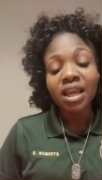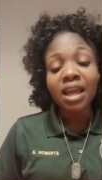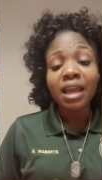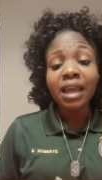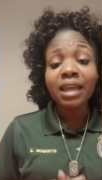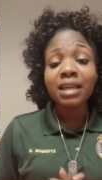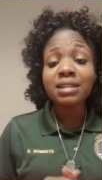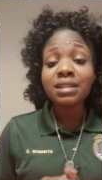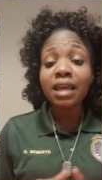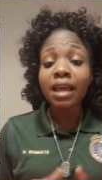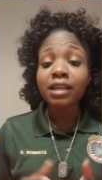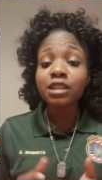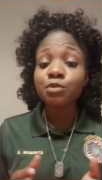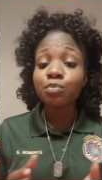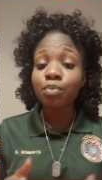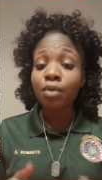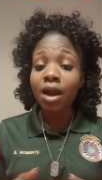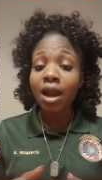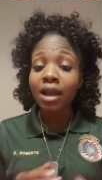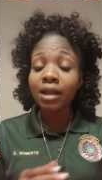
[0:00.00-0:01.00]
He takes
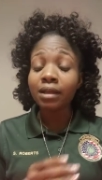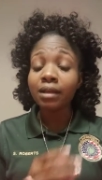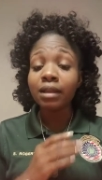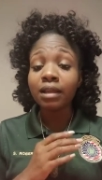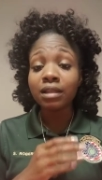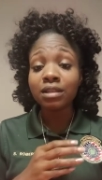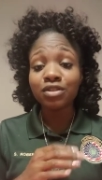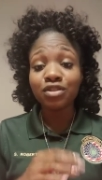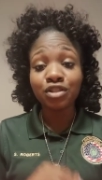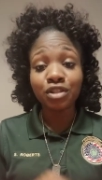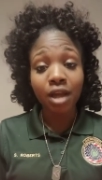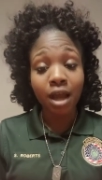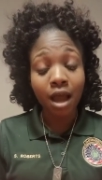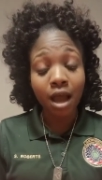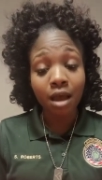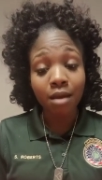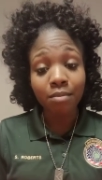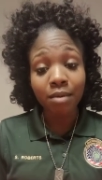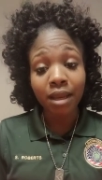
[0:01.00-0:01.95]
pride in his job,